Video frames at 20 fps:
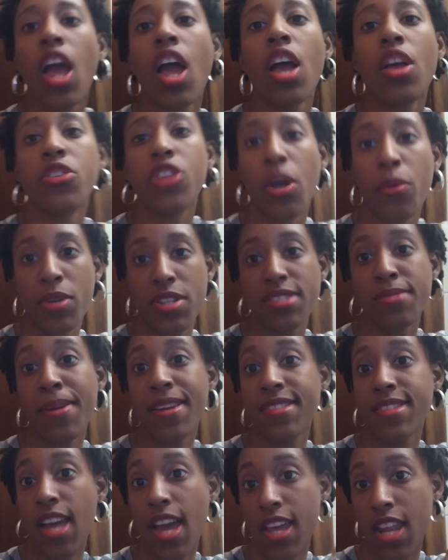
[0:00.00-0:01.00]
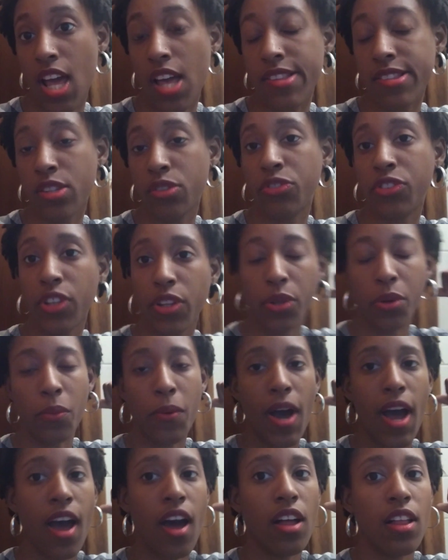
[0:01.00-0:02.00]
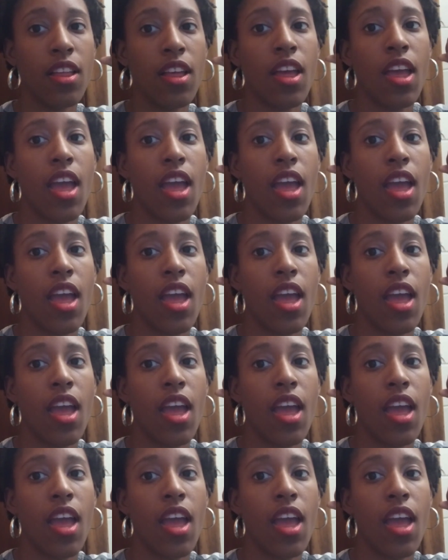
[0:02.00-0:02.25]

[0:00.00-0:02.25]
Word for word: So I went to my side hustle for a little while.